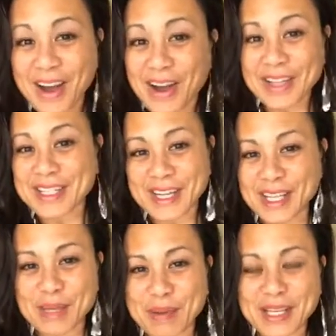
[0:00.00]
on a
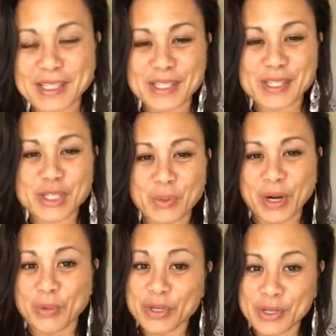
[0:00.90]
daily basis to where
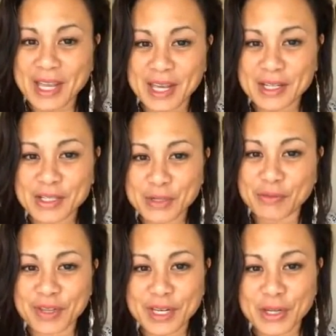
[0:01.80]
when you can't do
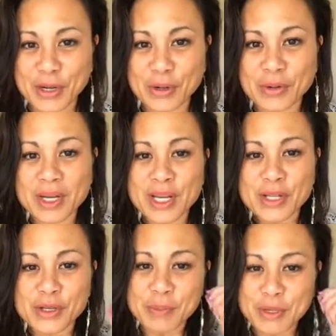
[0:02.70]
video,
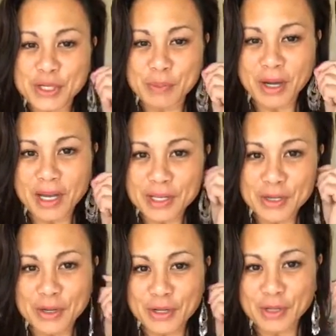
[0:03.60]
you can put your pod, you know,
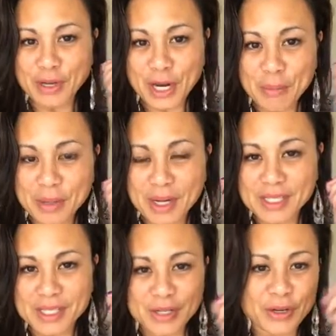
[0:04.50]
your little AirPods
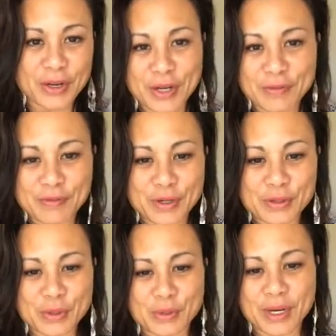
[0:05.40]
in or your
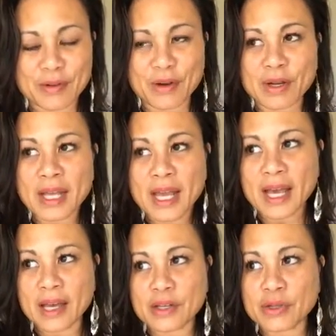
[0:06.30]
earphones or whatever,
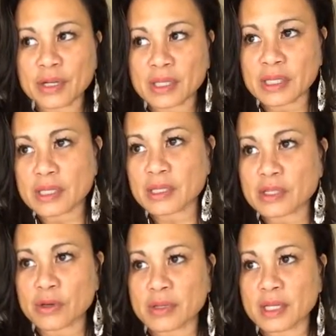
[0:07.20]
and you can listen to
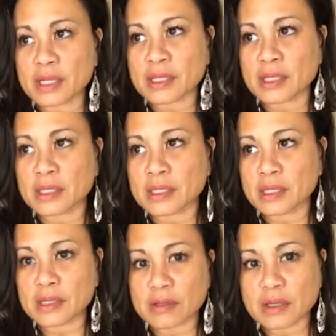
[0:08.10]
certain things. And this,
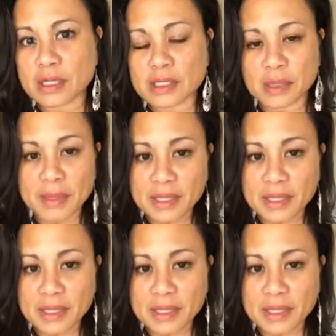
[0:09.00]
these are the, some of the